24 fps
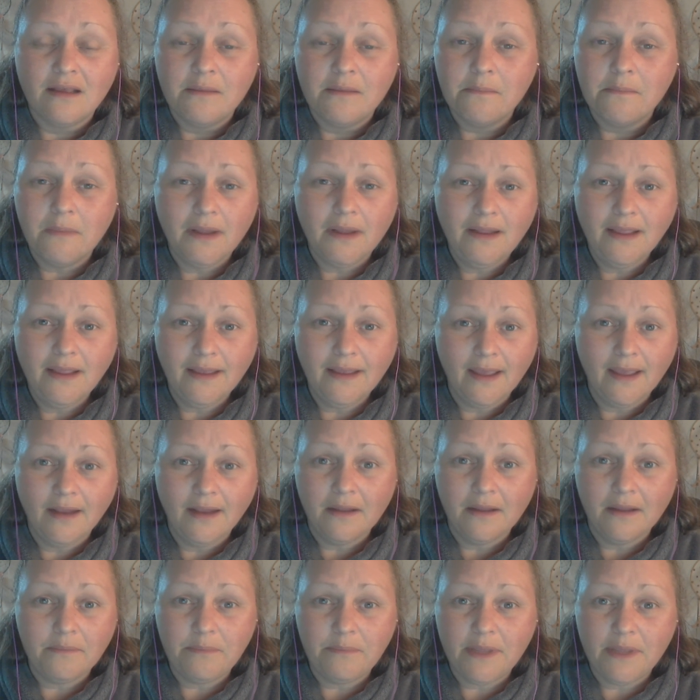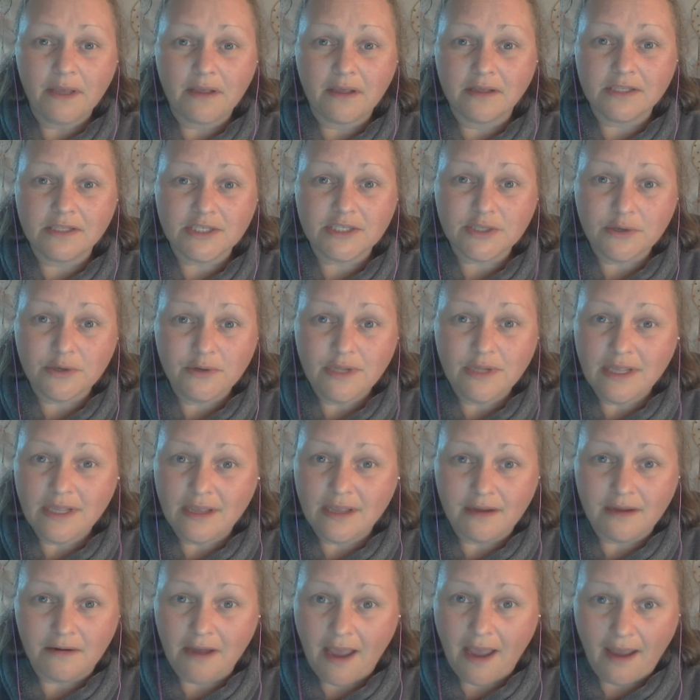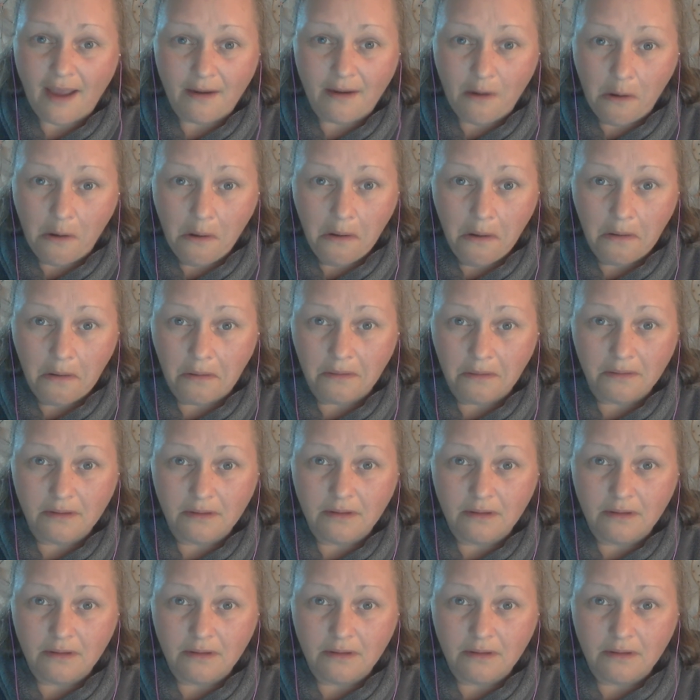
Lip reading: Money cannot be a concern here at all.